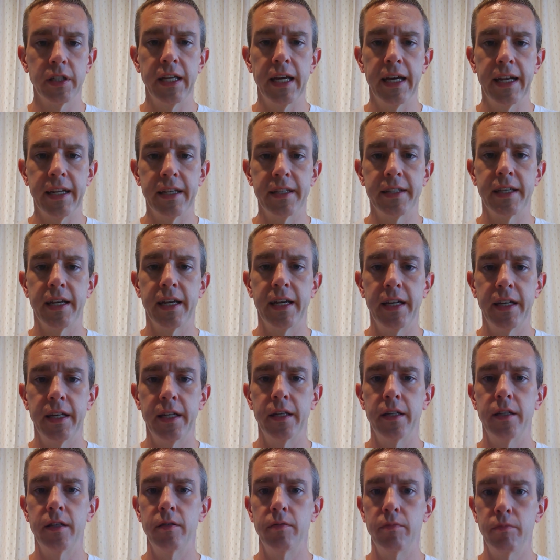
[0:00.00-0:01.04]
at as
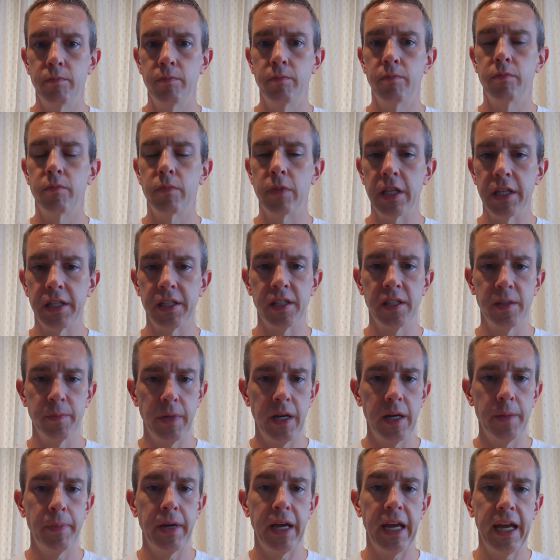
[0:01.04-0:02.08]
this is
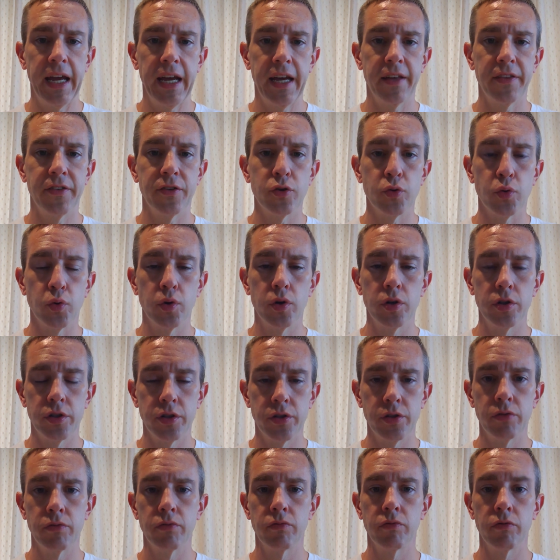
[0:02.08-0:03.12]
my path towards